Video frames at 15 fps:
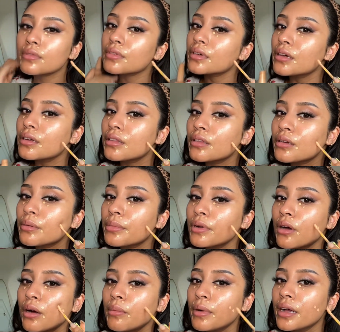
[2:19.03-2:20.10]
and a little bit
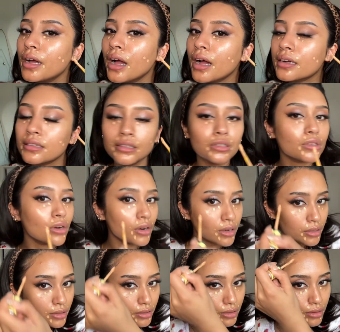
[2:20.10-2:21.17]
on my acne
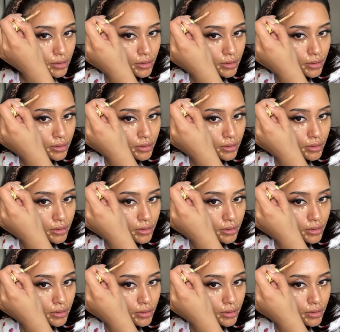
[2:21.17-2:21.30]
scars.